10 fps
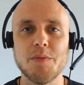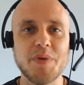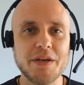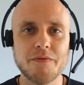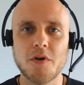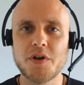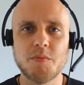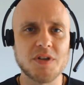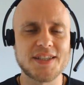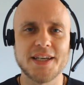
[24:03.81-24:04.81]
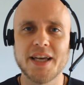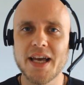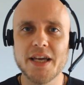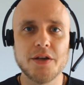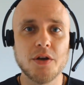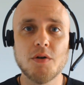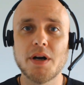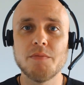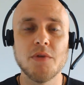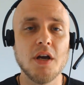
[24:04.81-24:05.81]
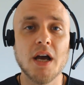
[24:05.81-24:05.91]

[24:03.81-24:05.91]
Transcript: being vulnerable and saying, hey, you know, I'm